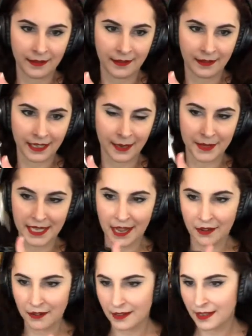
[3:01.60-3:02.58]
comes
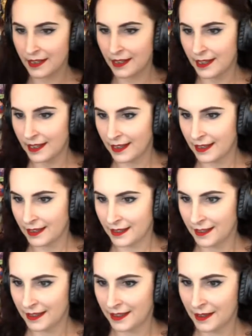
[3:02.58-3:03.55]
out.
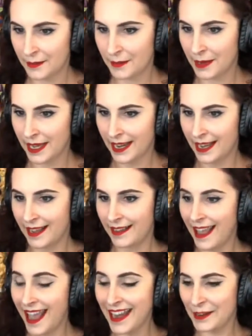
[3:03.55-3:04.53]
But
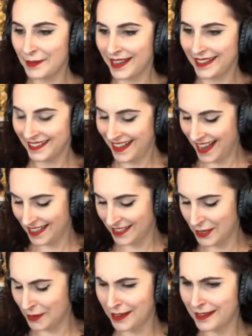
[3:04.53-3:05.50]
anyway, yeah,
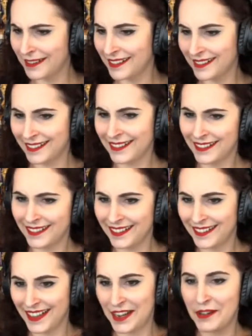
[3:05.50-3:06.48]
so
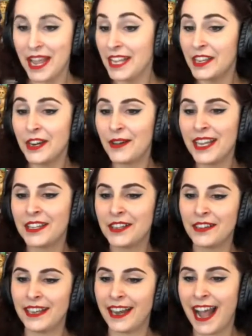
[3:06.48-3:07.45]
you know what? You
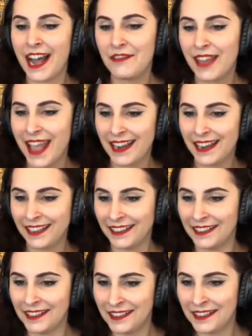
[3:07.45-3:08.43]
don't need to have
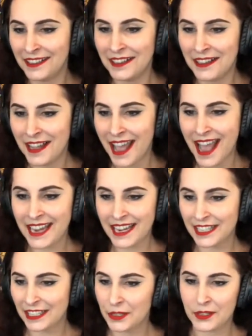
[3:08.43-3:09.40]
any
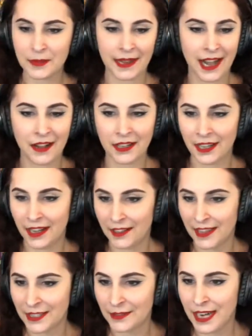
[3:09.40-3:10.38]
clues about alcohol.
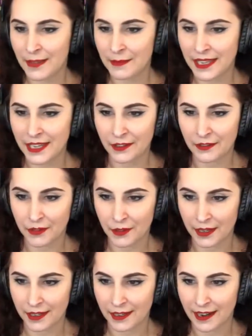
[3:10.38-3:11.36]
That's what I'm here
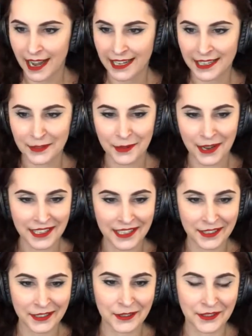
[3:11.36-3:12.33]
for. I just want
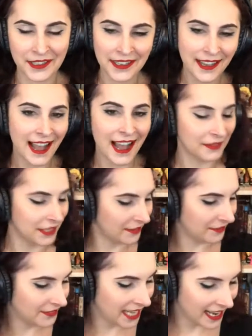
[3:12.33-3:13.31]
to have
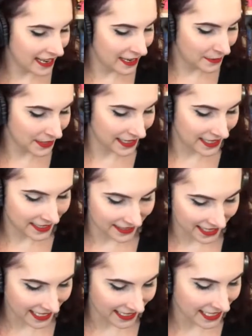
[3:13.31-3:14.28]
good times and
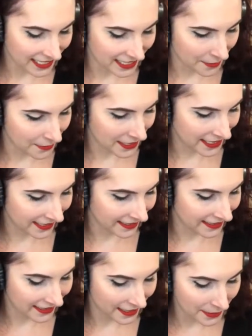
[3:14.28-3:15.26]
like teach something
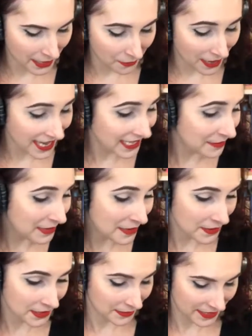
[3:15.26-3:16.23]
about wine to
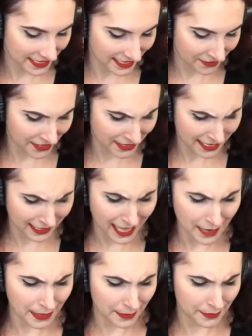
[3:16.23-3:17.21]
people because I feel like a lot
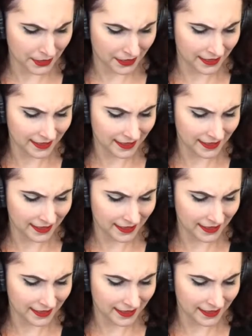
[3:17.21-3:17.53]
of people